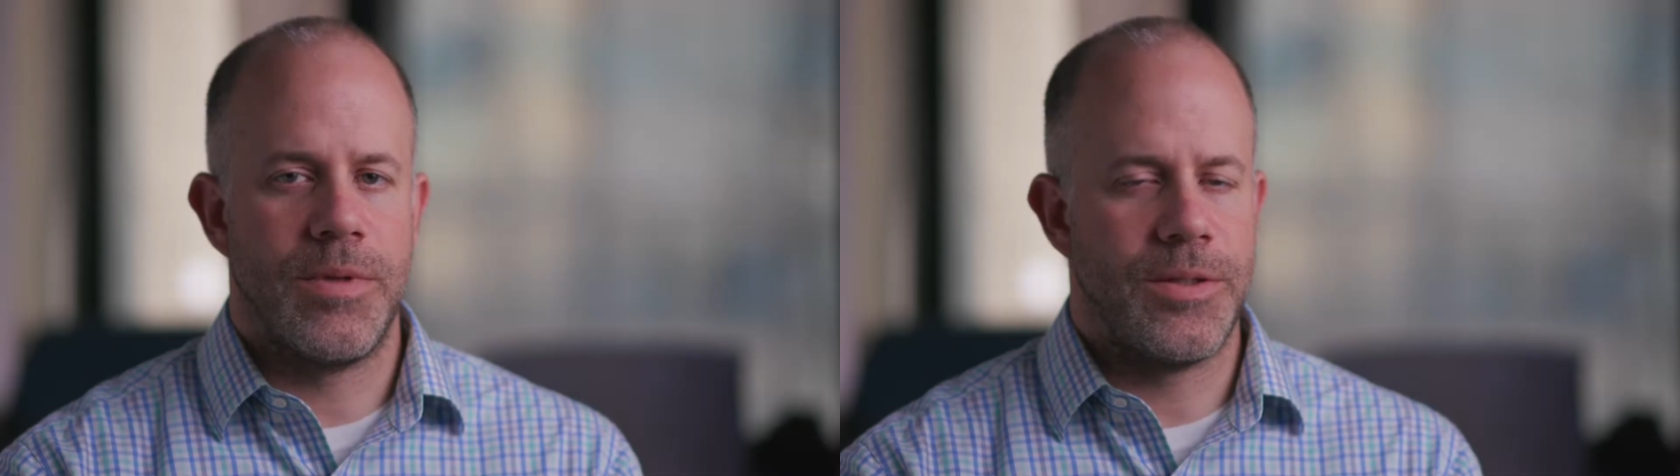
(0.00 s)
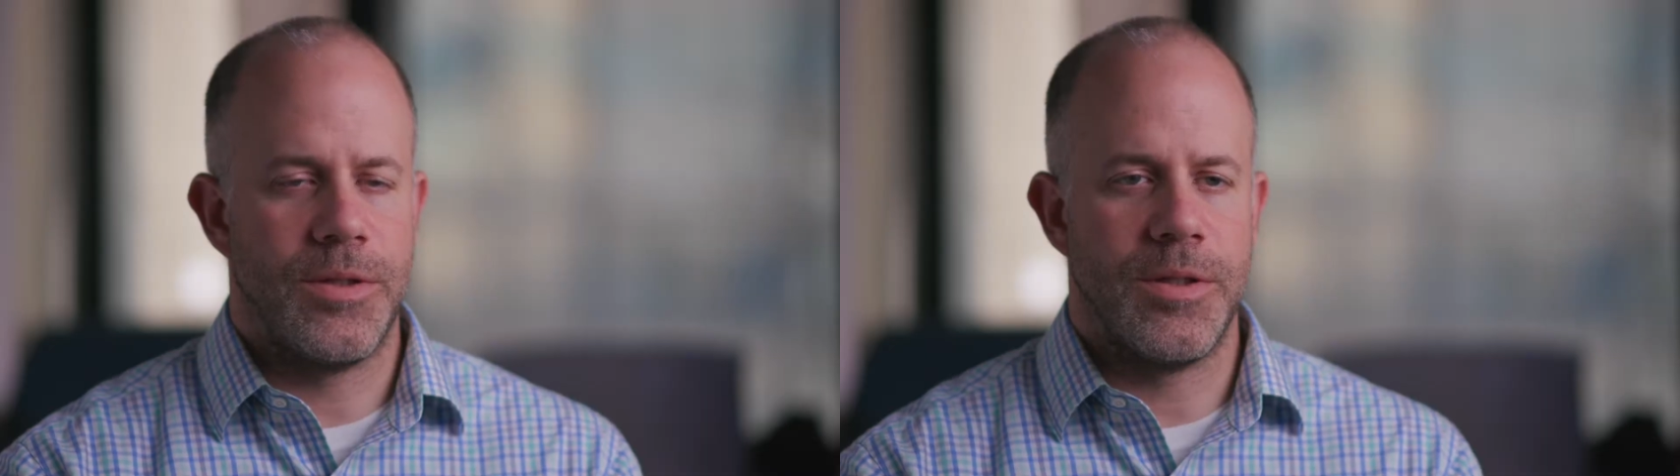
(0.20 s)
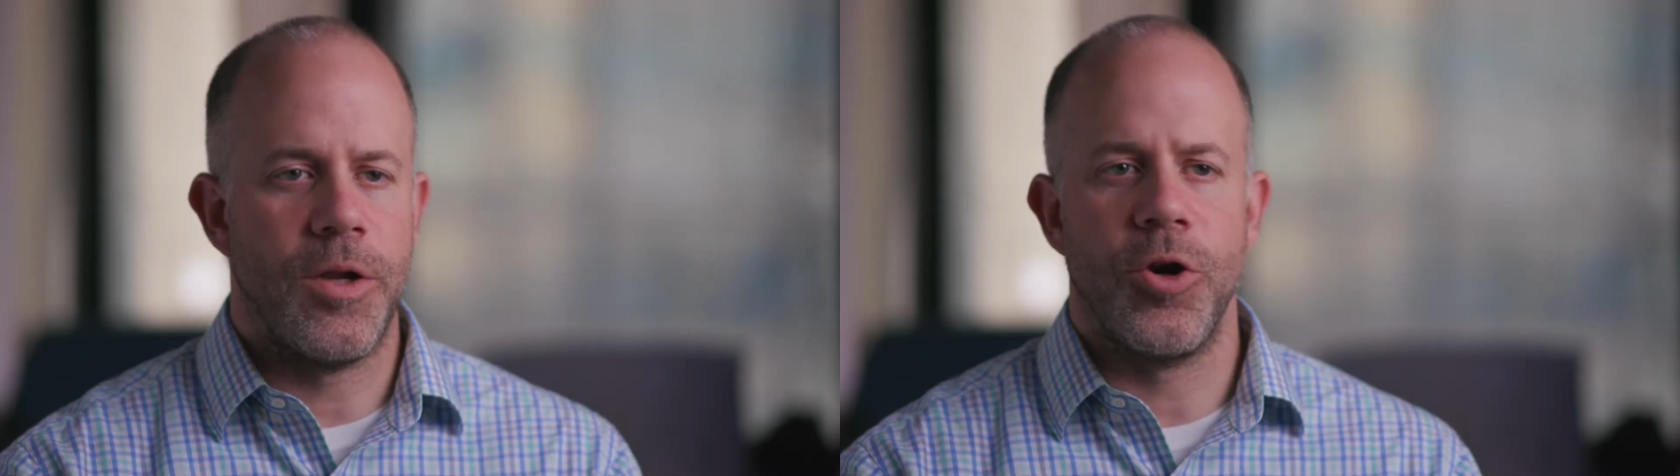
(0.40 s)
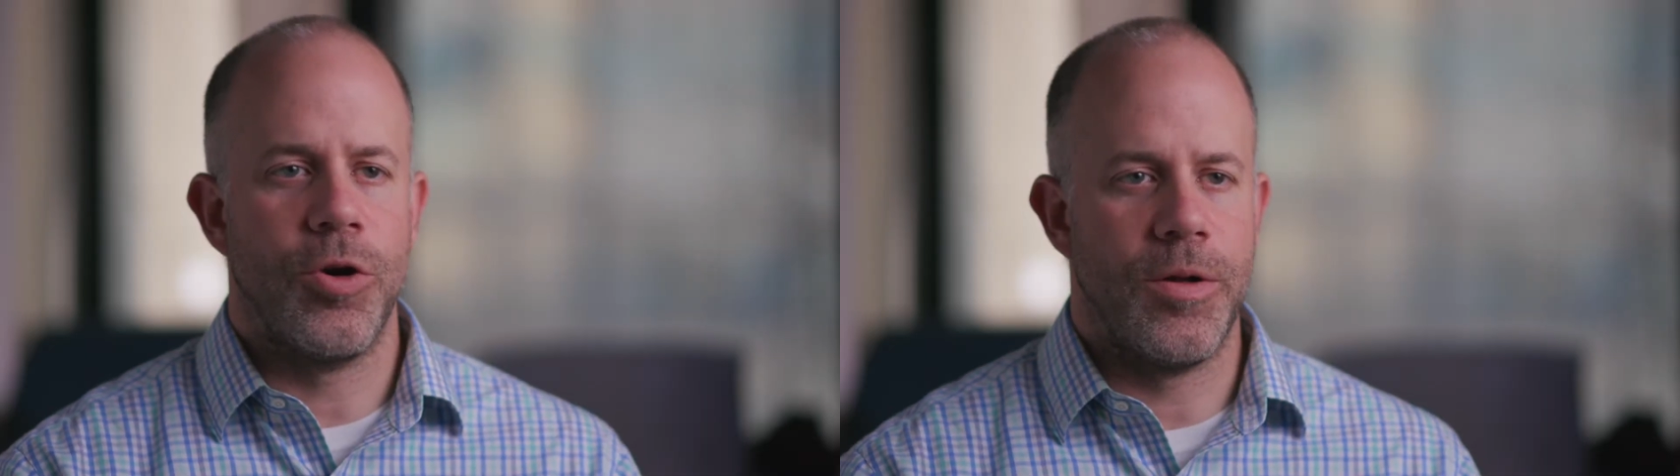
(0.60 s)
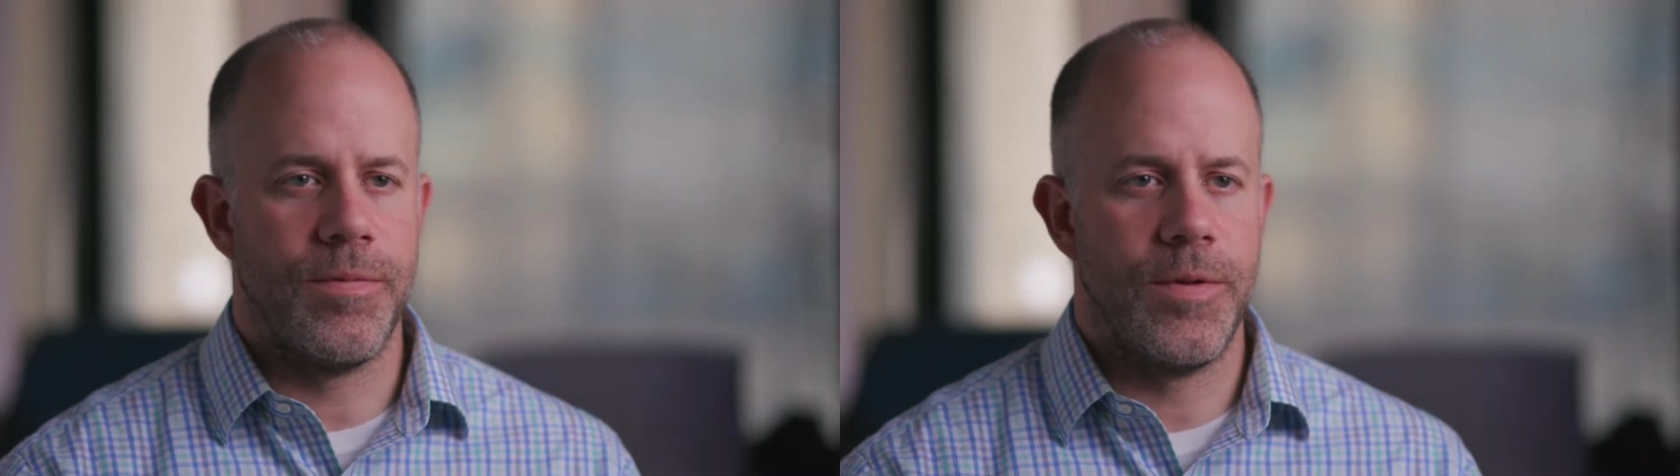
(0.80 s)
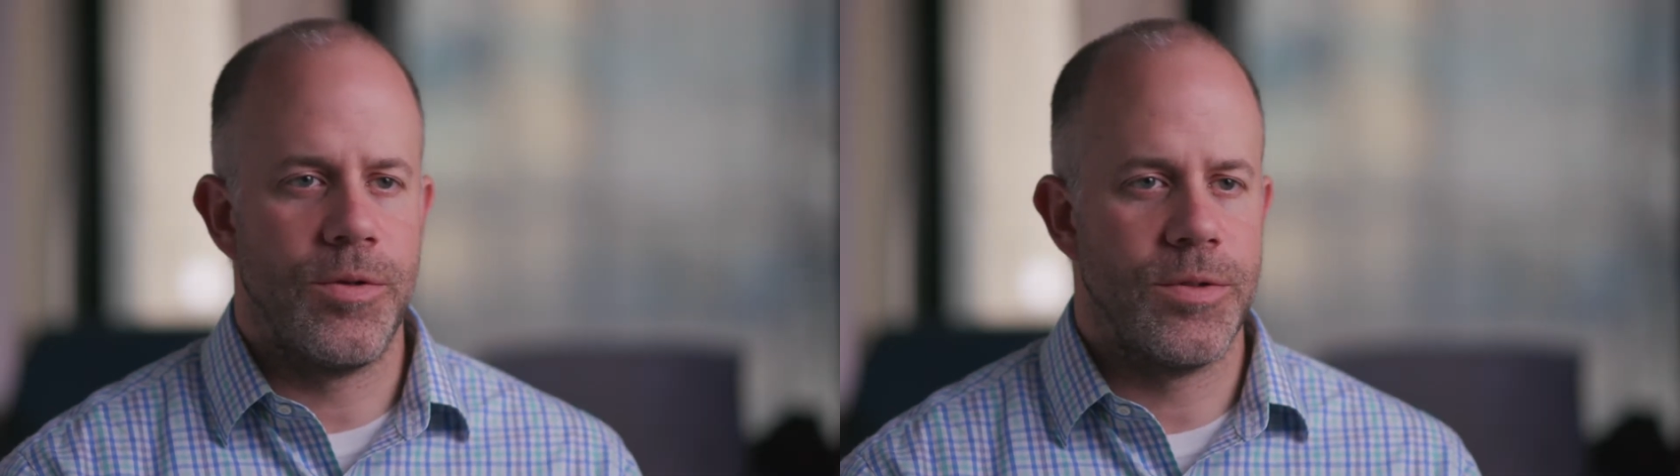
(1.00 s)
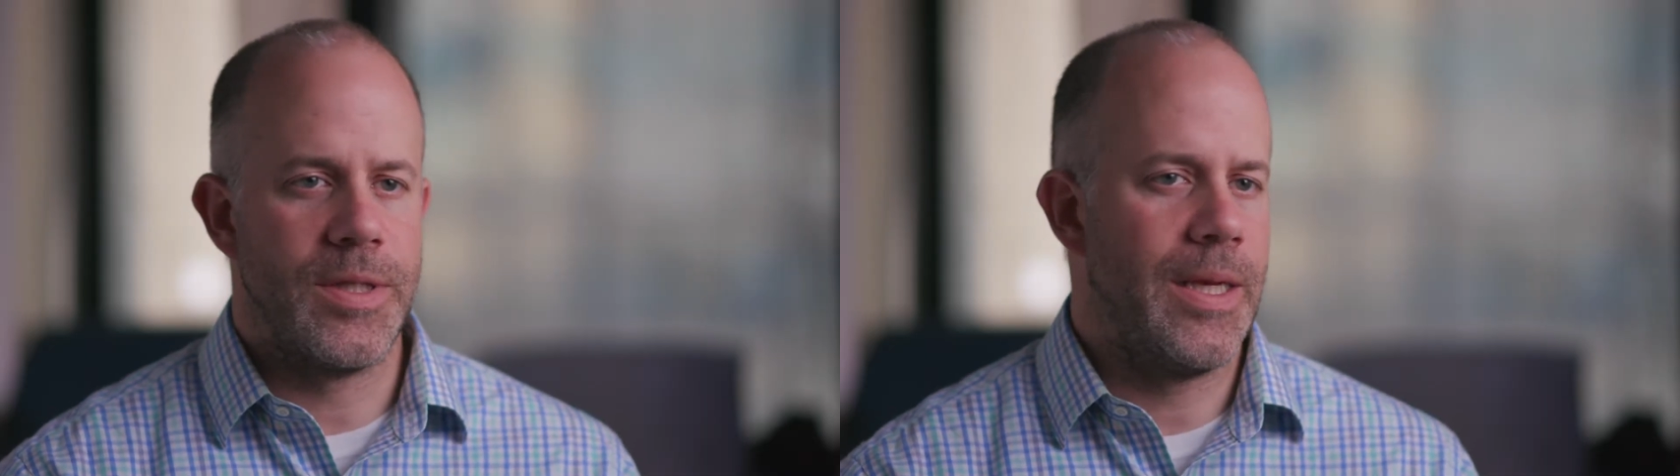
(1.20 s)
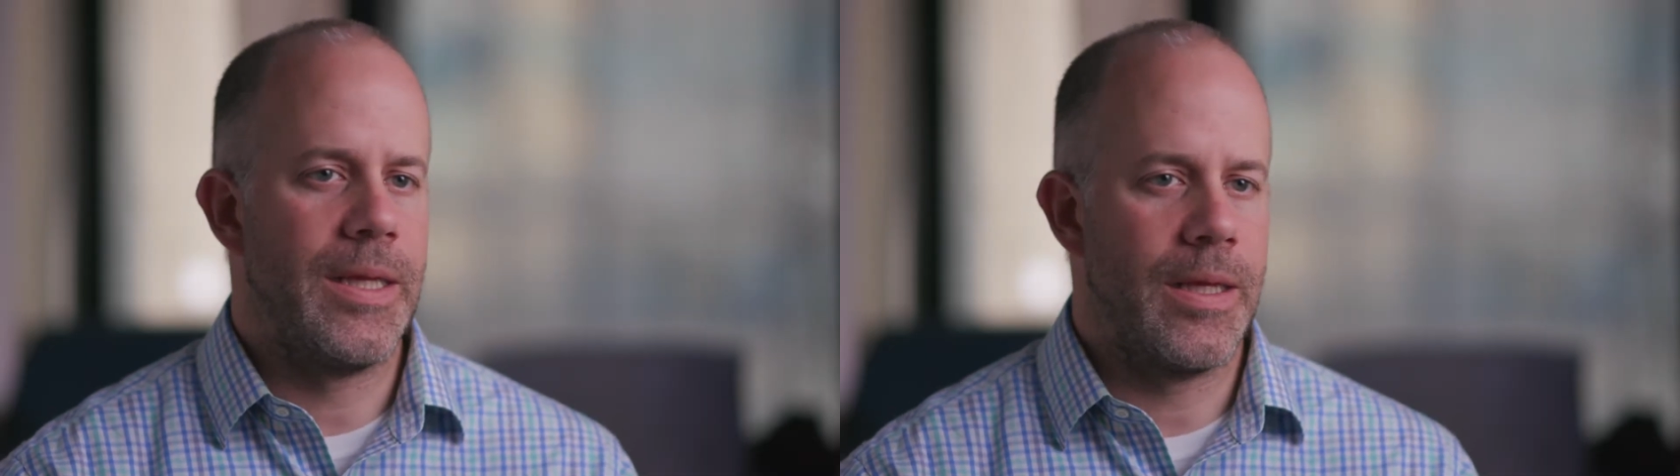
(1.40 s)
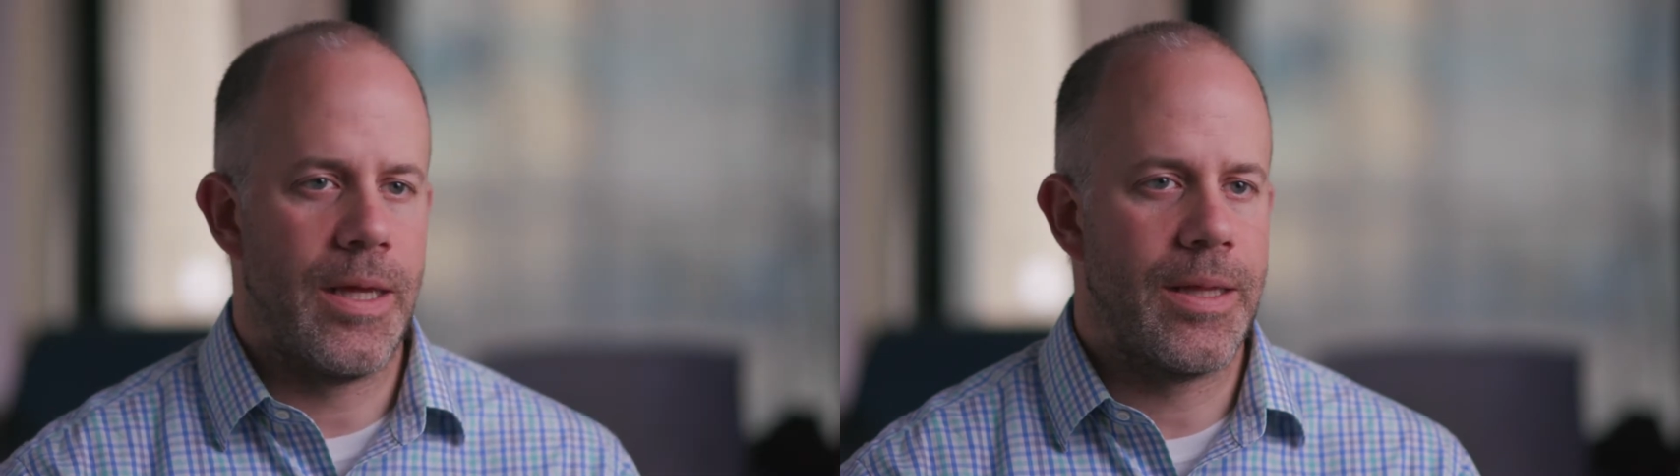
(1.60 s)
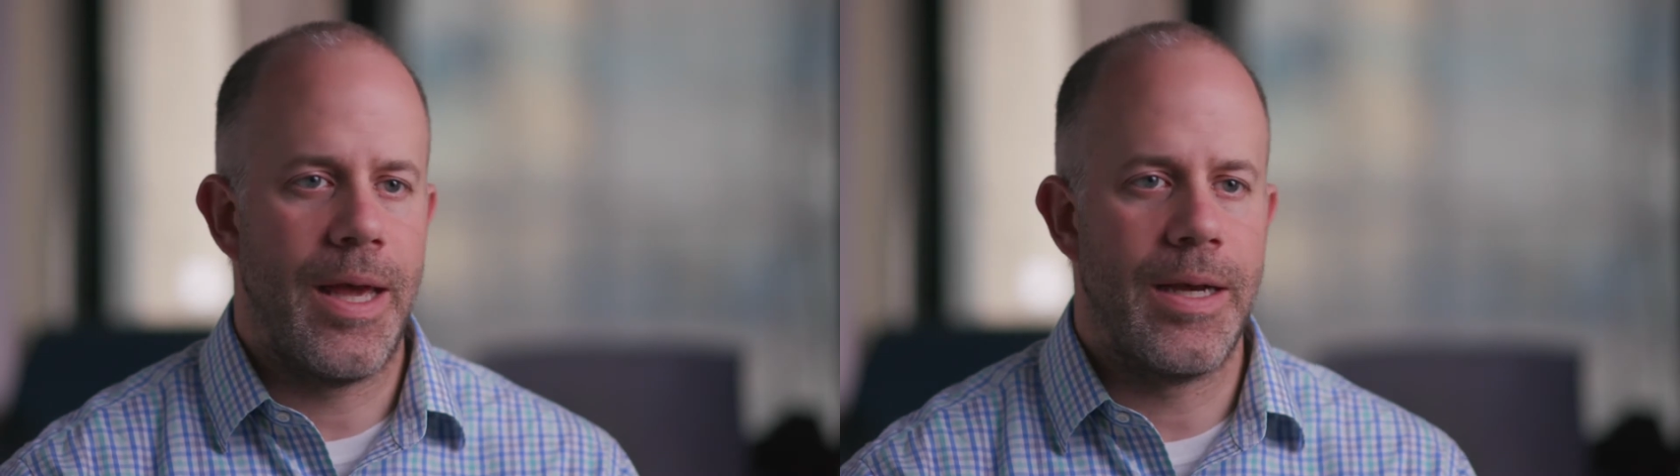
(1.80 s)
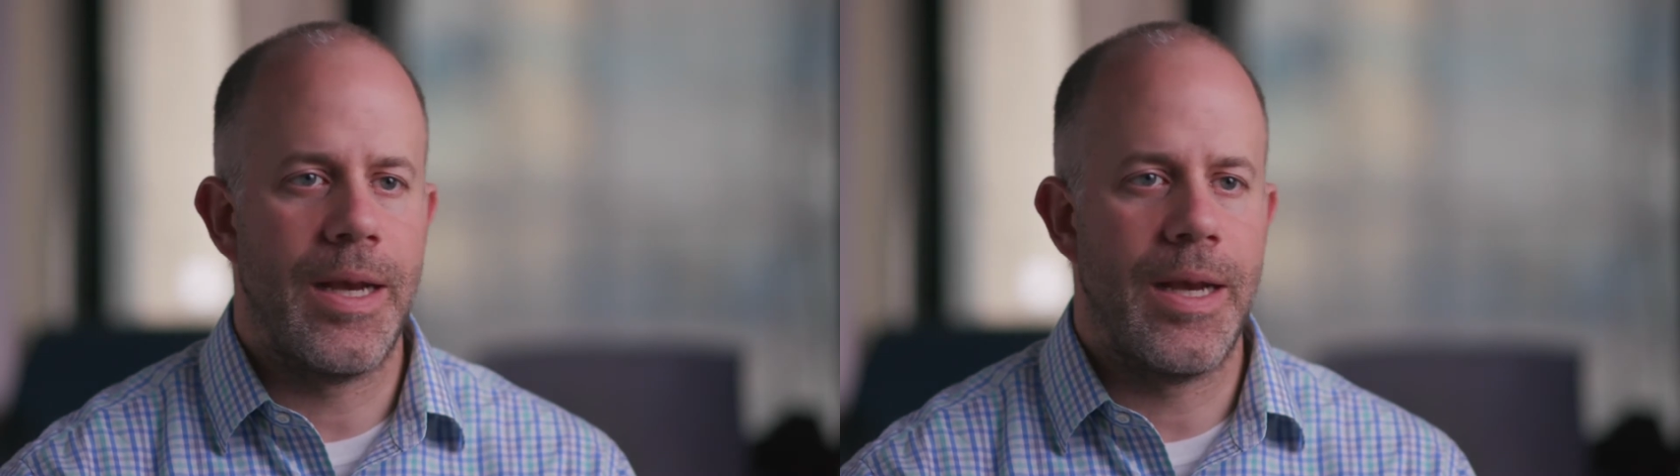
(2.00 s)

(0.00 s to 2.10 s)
That's just unheard of. You don't see anything like that